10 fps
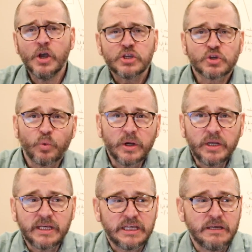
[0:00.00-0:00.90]
So we're
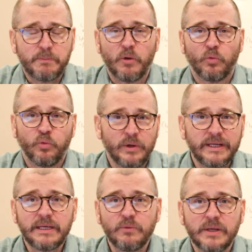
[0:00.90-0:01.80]
going to keep it
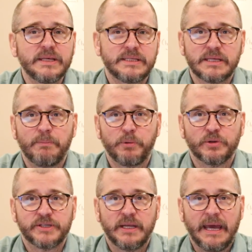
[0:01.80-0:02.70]
really, really simple
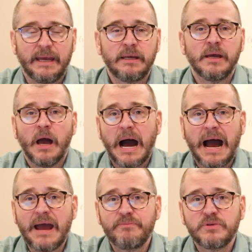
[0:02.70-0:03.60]
today.
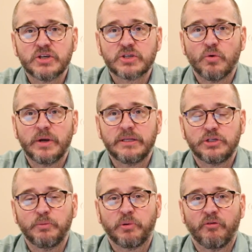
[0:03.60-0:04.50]
I'm just going
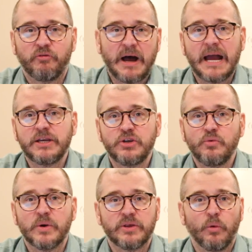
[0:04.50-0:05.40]
to provide you
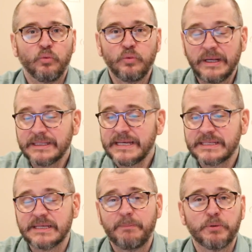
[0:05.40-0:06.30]
with a really
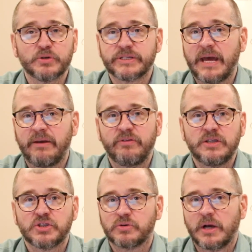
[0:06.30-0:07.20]
simple set of
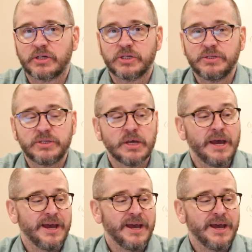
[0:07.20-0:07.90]
instructions.